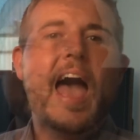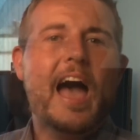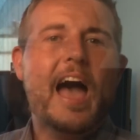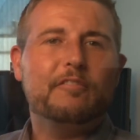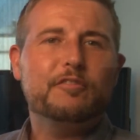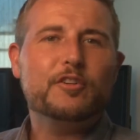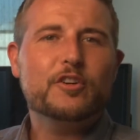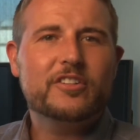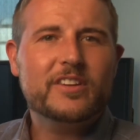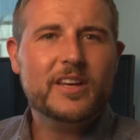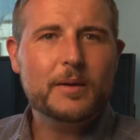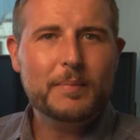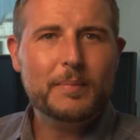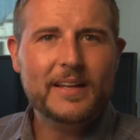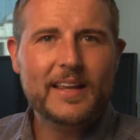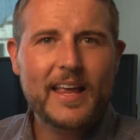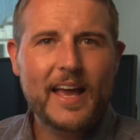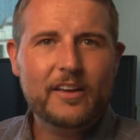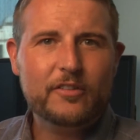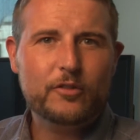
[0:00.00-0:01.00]
After
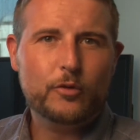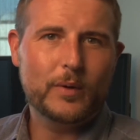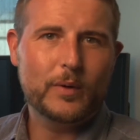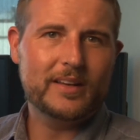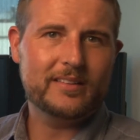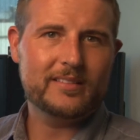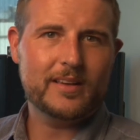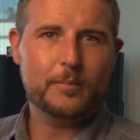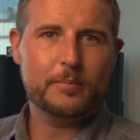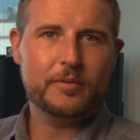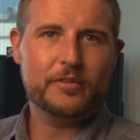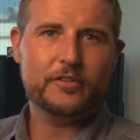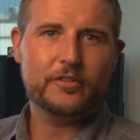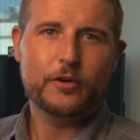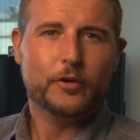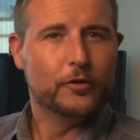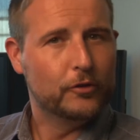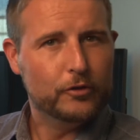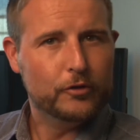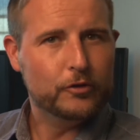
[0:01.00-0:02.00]
skipping last week's
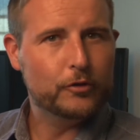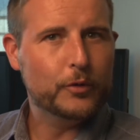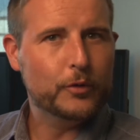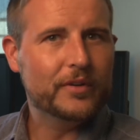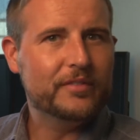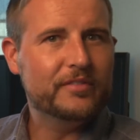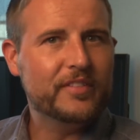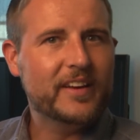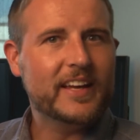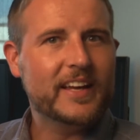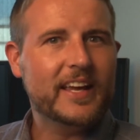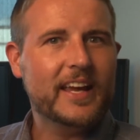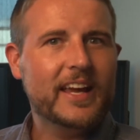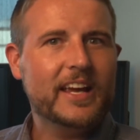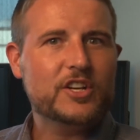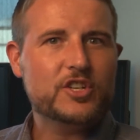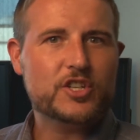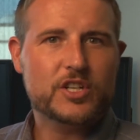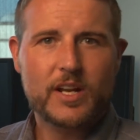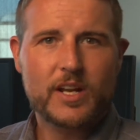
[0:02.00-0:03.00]
episode due to a
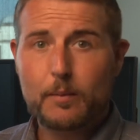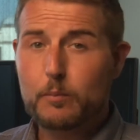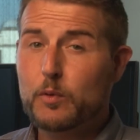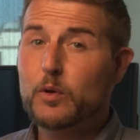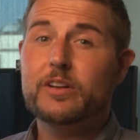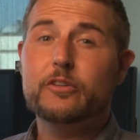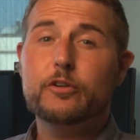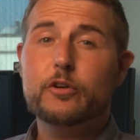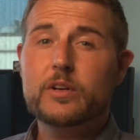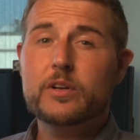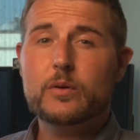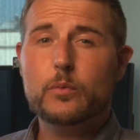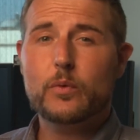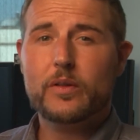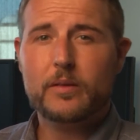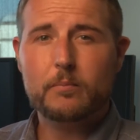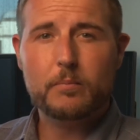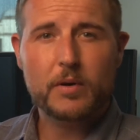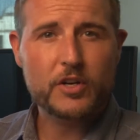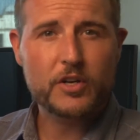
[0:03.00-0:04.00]
vacation, I'm returning
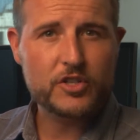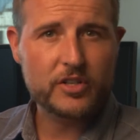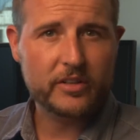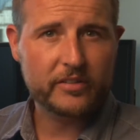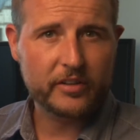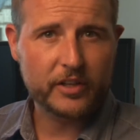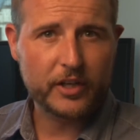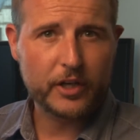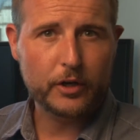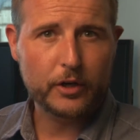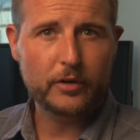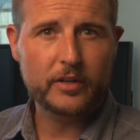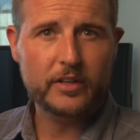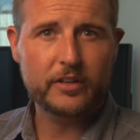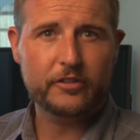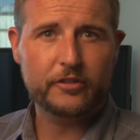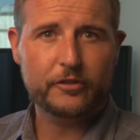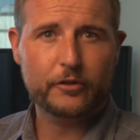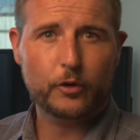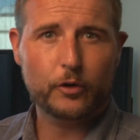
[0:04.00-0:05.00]
with a bunch of security
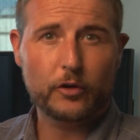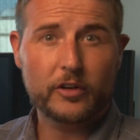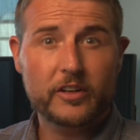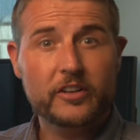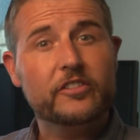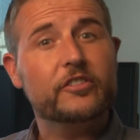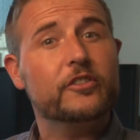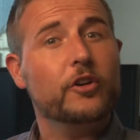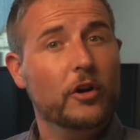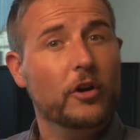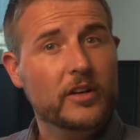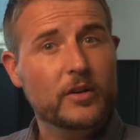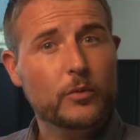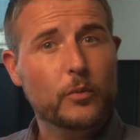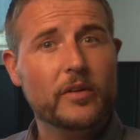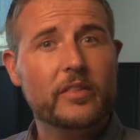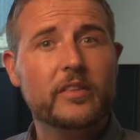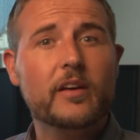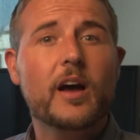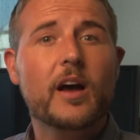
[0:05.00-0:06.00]
stories, starting
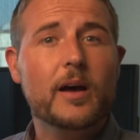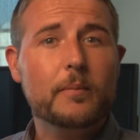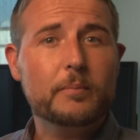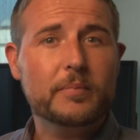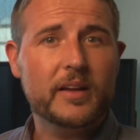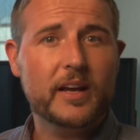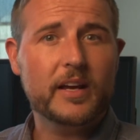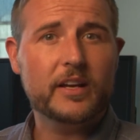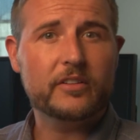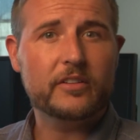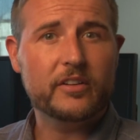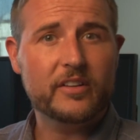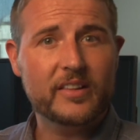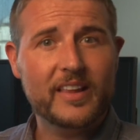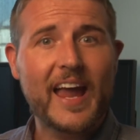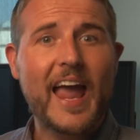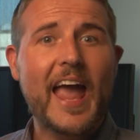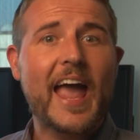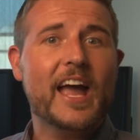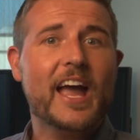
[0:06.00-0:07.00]
with the update to
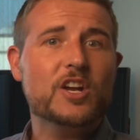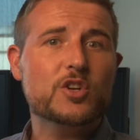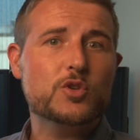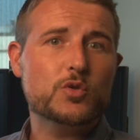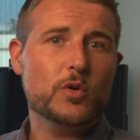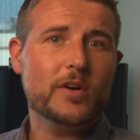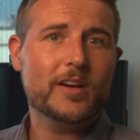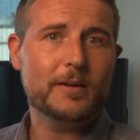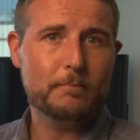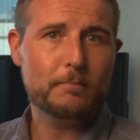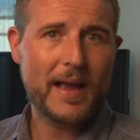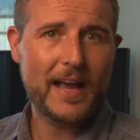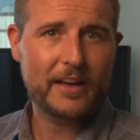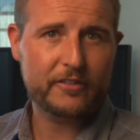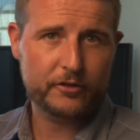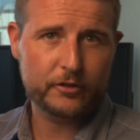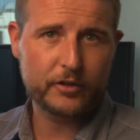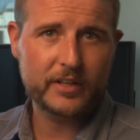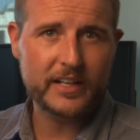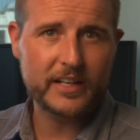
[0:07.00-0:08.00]
the Android
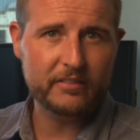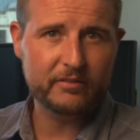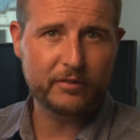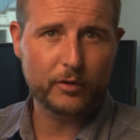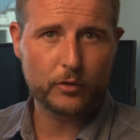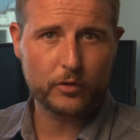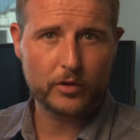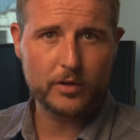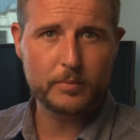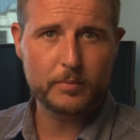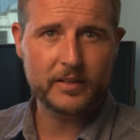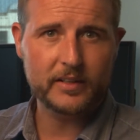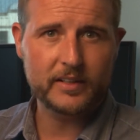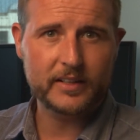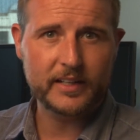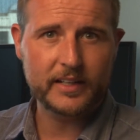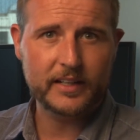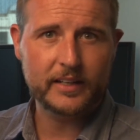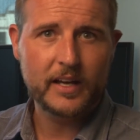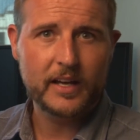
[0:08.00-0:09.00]
master key
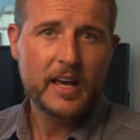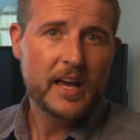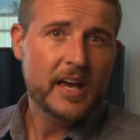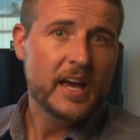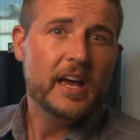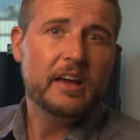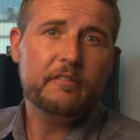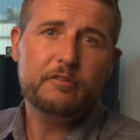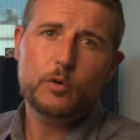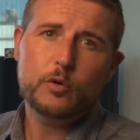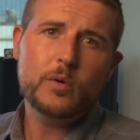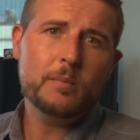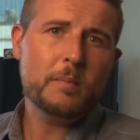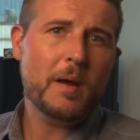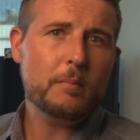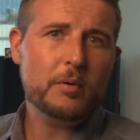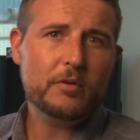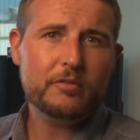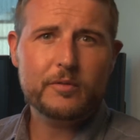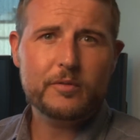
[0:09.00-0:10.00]
vulnerability. If you
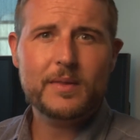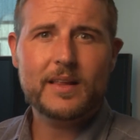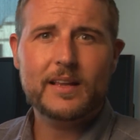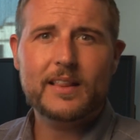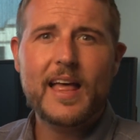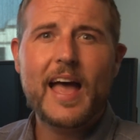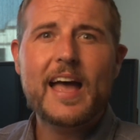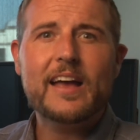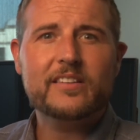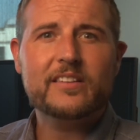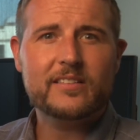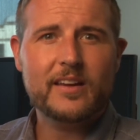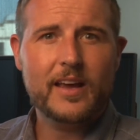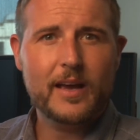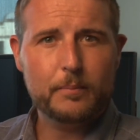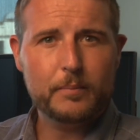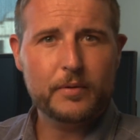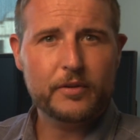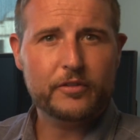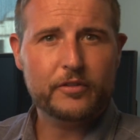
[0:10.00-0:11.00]
remember from the last
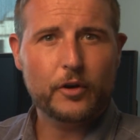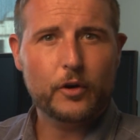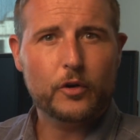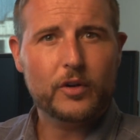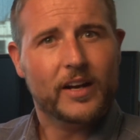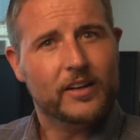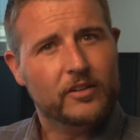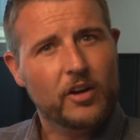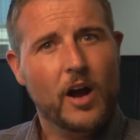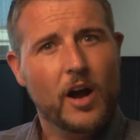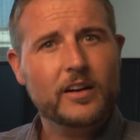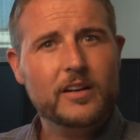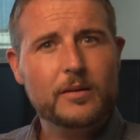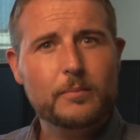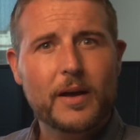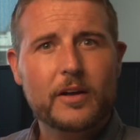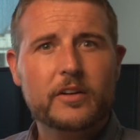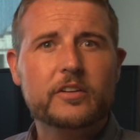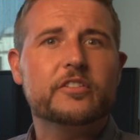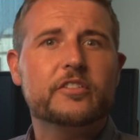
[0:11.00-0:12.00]
episode, I talked
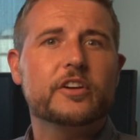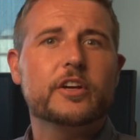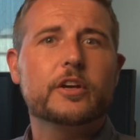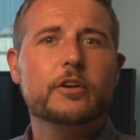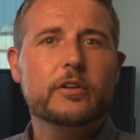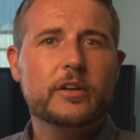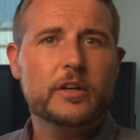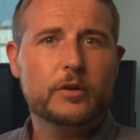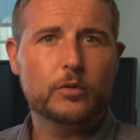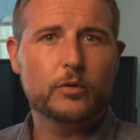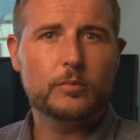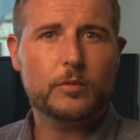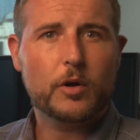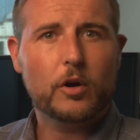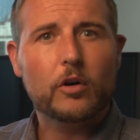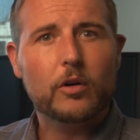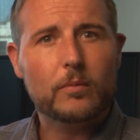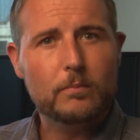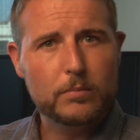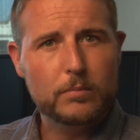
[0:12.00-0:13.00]
about a security group
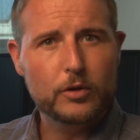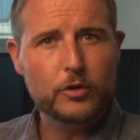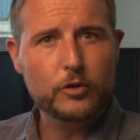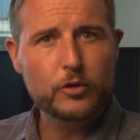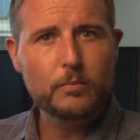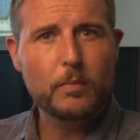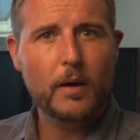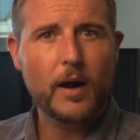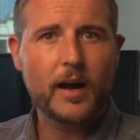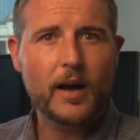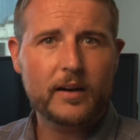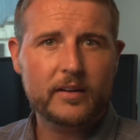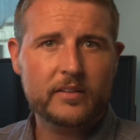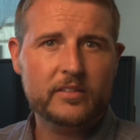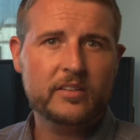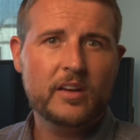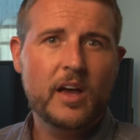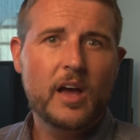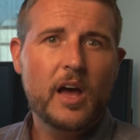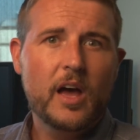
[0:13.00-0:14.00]
called Blue
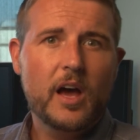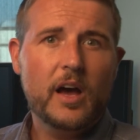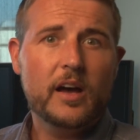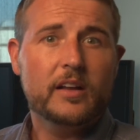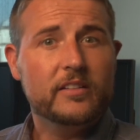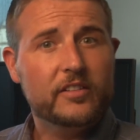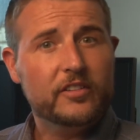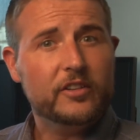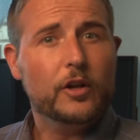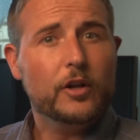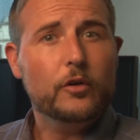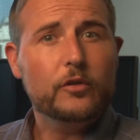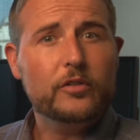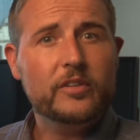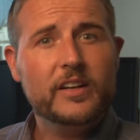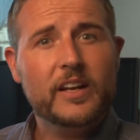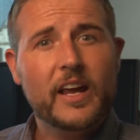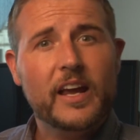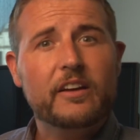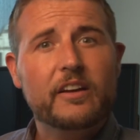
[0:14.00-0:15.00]
Box
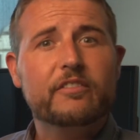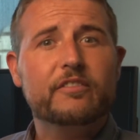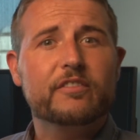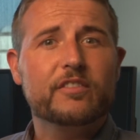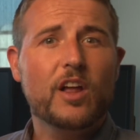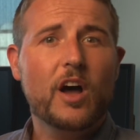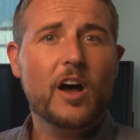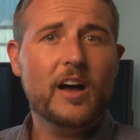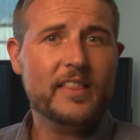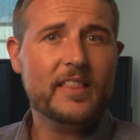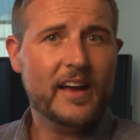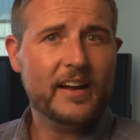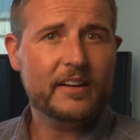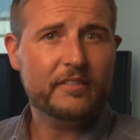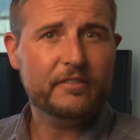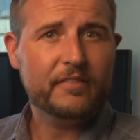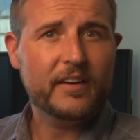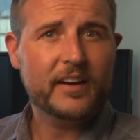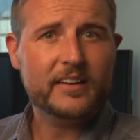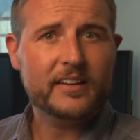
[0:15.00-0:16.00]
disclosing a flaw that
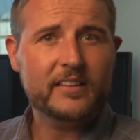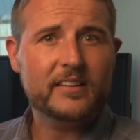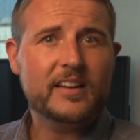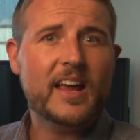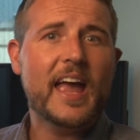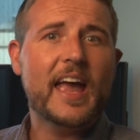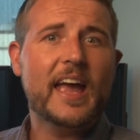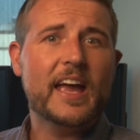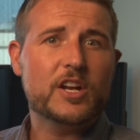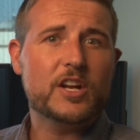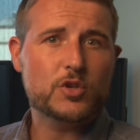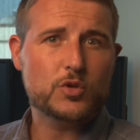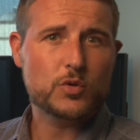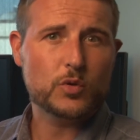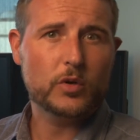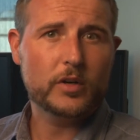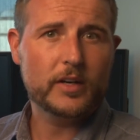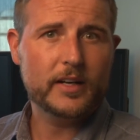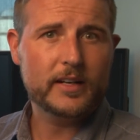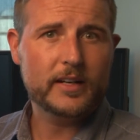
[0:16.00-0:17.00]
affected
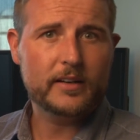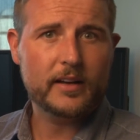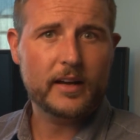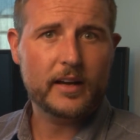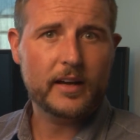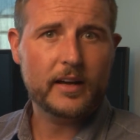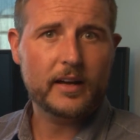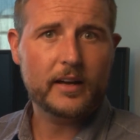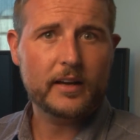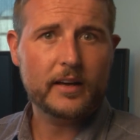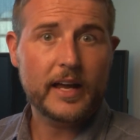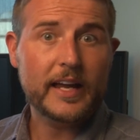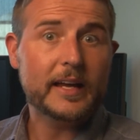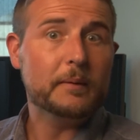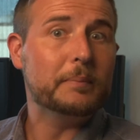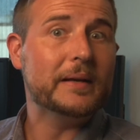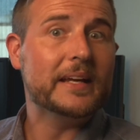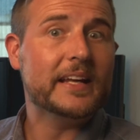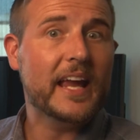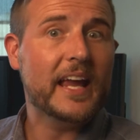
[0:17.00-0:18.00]
Android
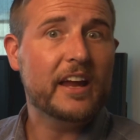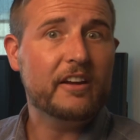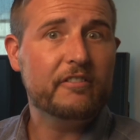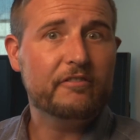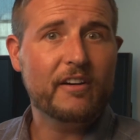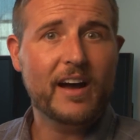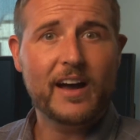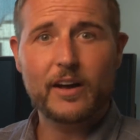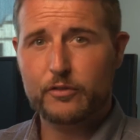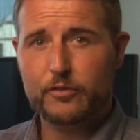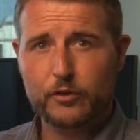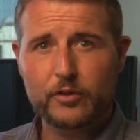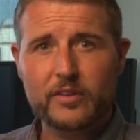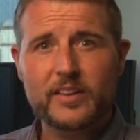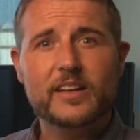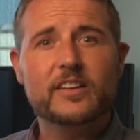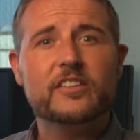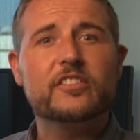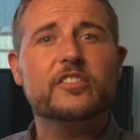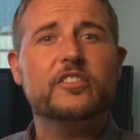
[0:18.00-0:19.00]
APK files, or
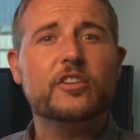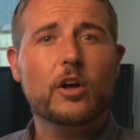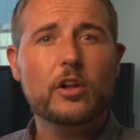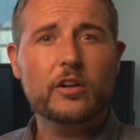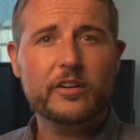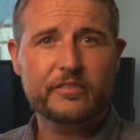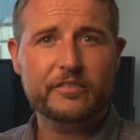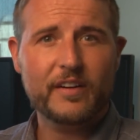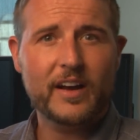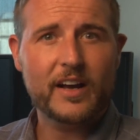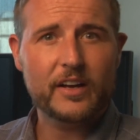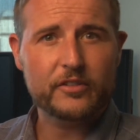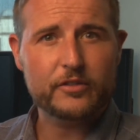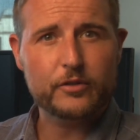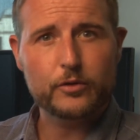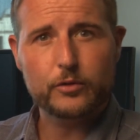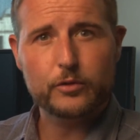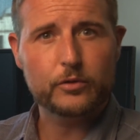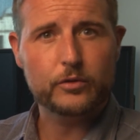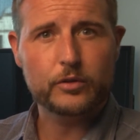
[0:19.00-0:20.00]
the installer files
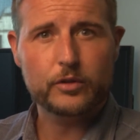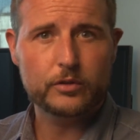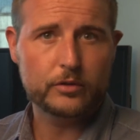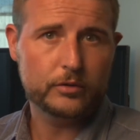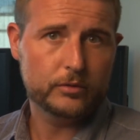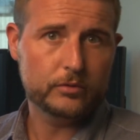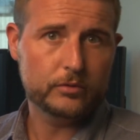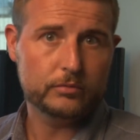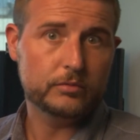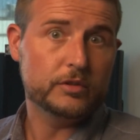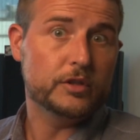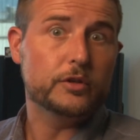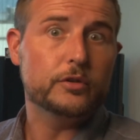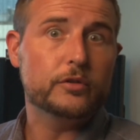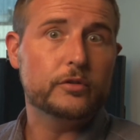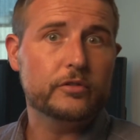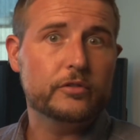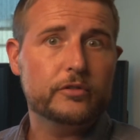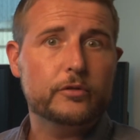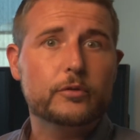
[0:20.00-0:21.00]
you
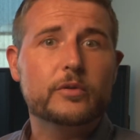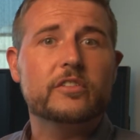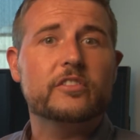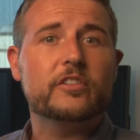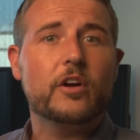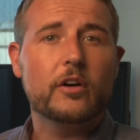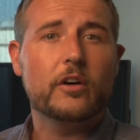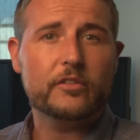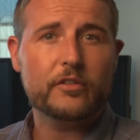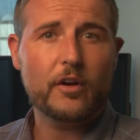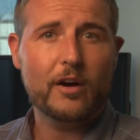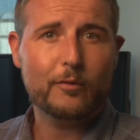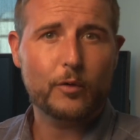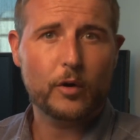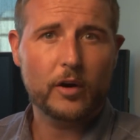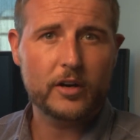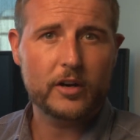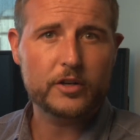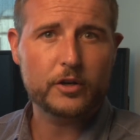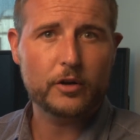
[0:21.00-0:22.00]
use to install
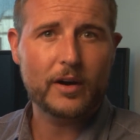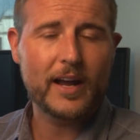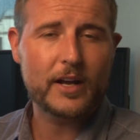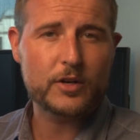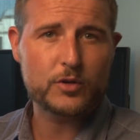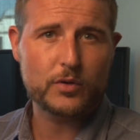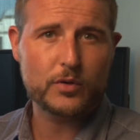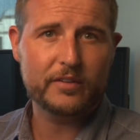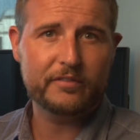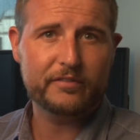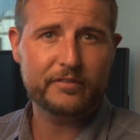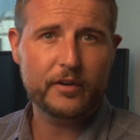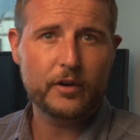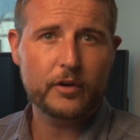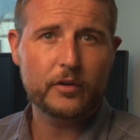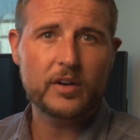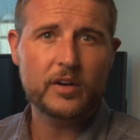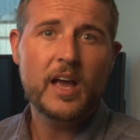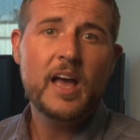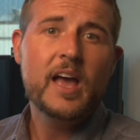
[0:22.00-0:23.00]
software on your Android
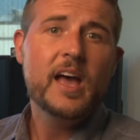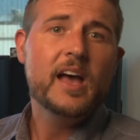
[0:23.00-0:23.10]
phone.